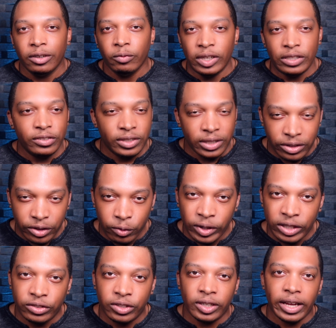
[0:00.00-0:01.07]
we see you're
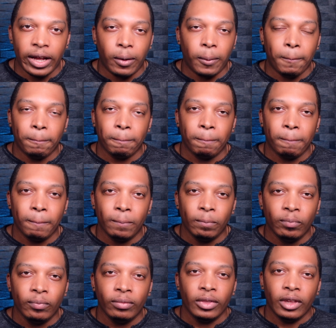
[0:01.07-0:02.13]
reaching out.
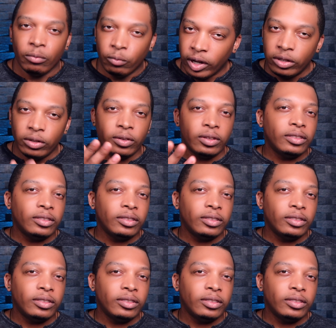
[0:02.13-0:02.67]
What do you